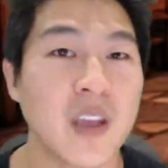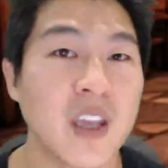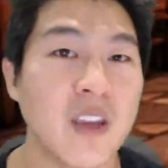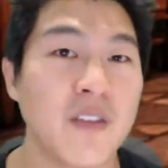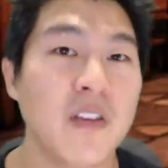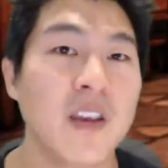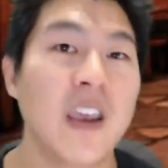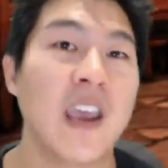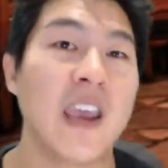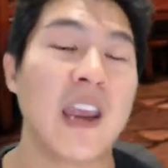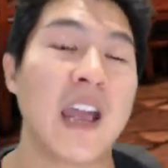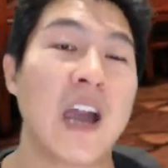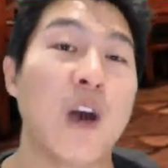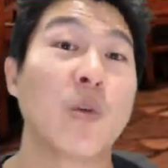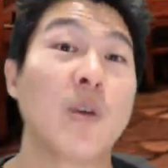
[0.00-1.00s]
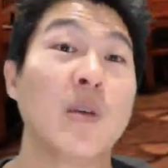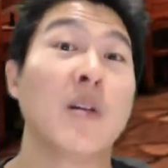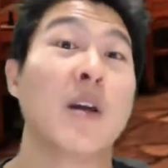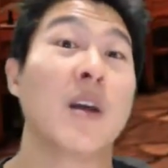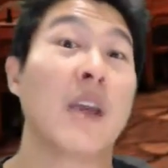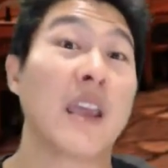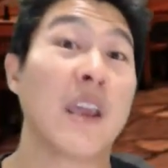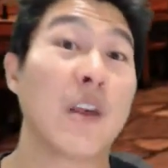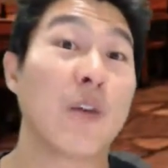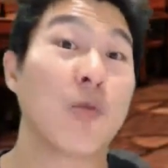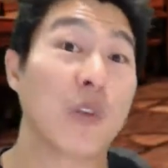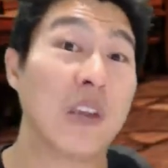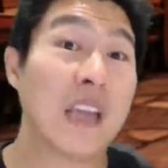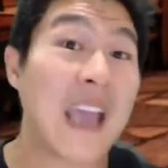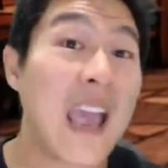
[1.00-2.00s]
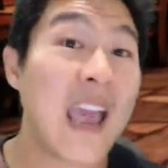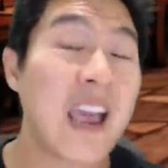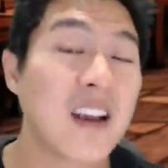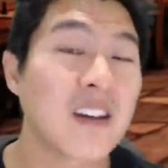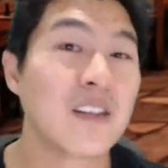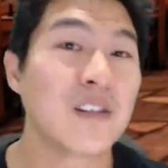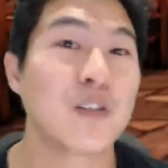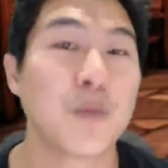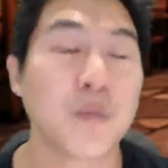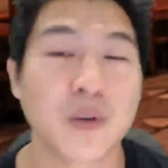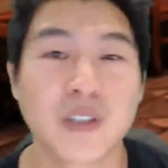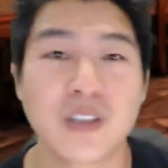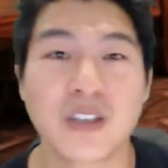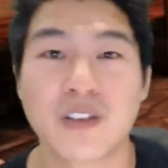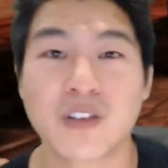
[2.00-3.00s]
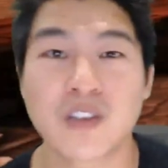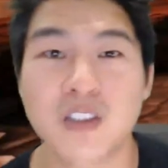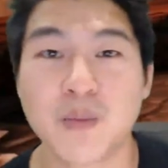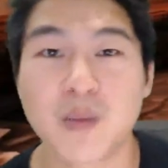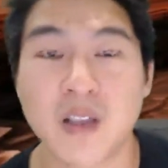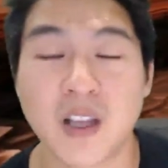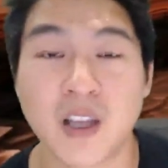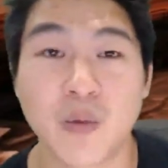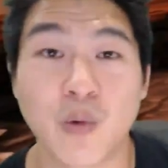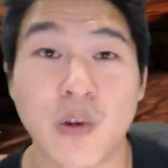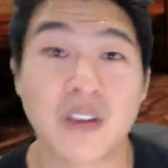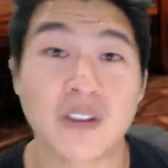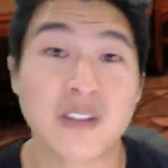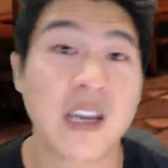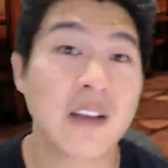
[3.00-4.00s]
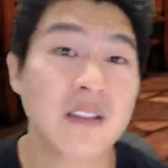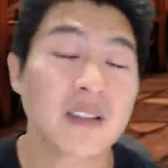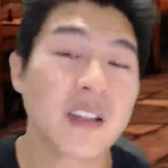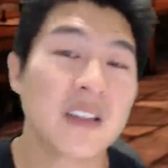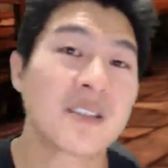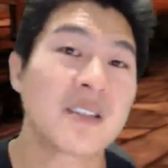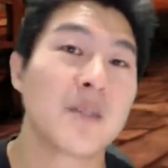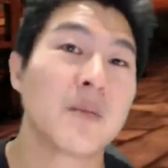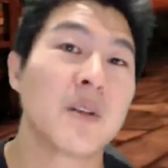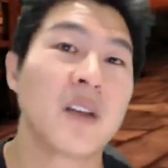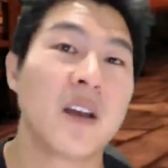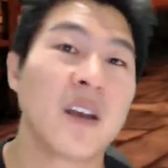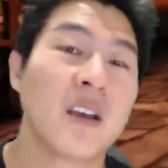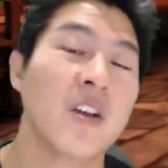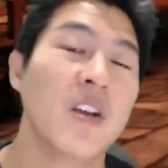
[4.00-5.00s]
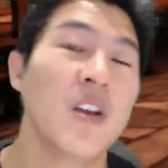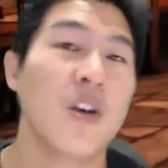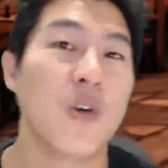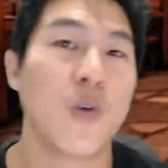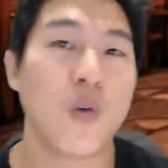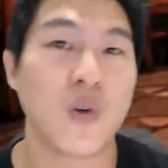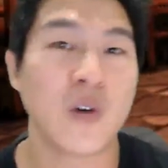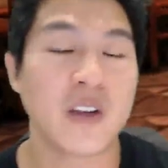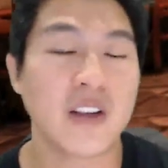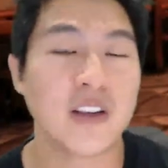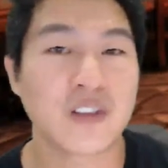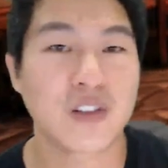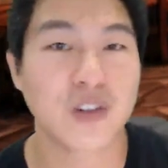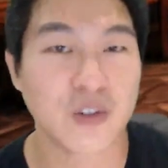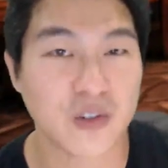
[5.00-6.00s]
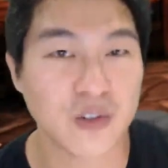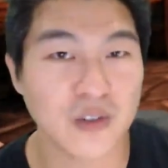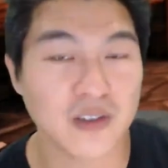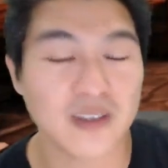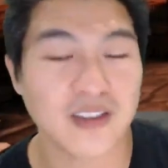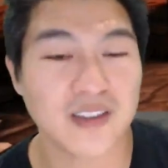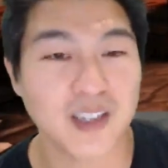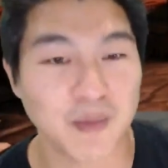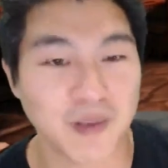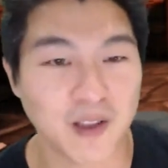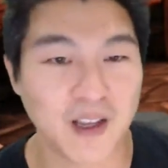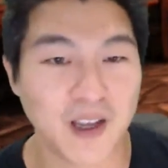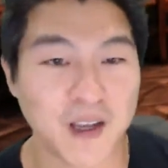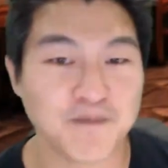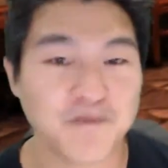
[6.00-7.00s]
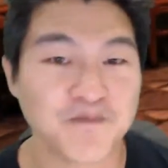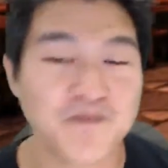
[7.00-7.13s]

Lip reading: behave and how we react to particular stimuli, whether it's outside stimuli or internal stimuli.